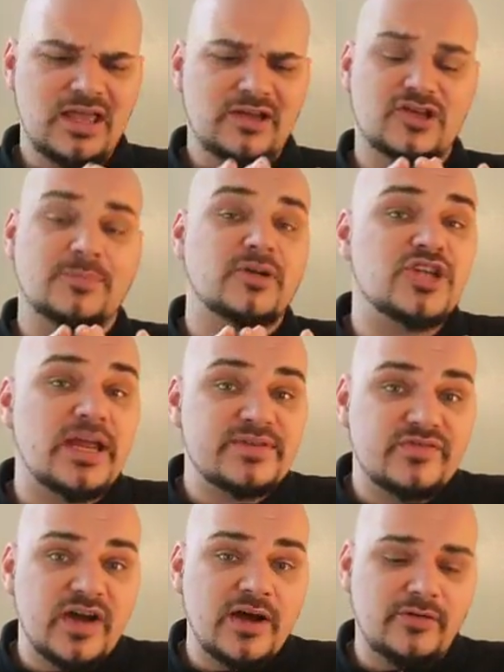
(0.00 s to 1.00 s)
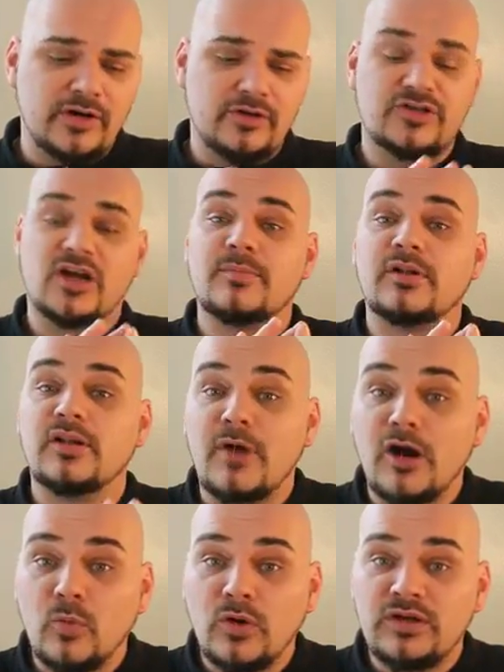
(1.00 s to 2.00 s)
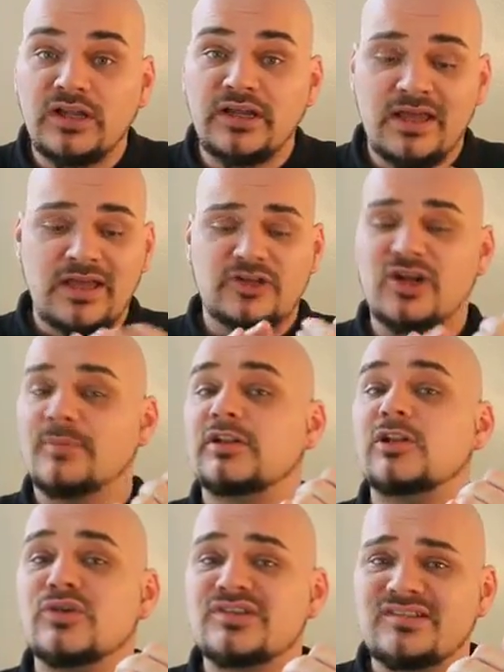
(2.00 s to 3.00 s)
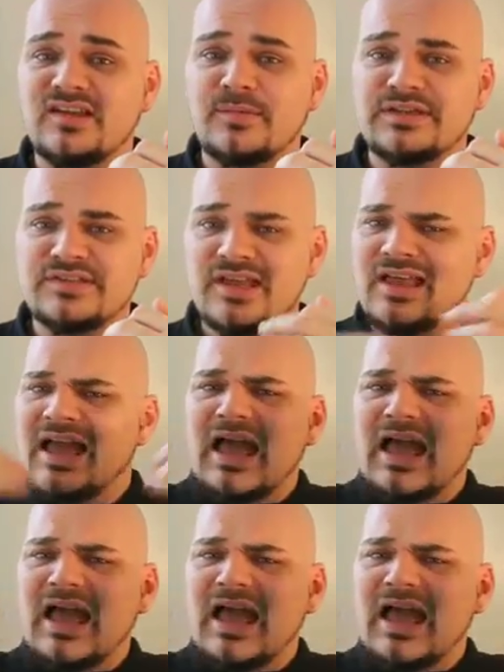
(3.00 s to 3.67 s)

talking about James Ferrier, talking about Lamar Woodley, talking about Lawrence Timmons.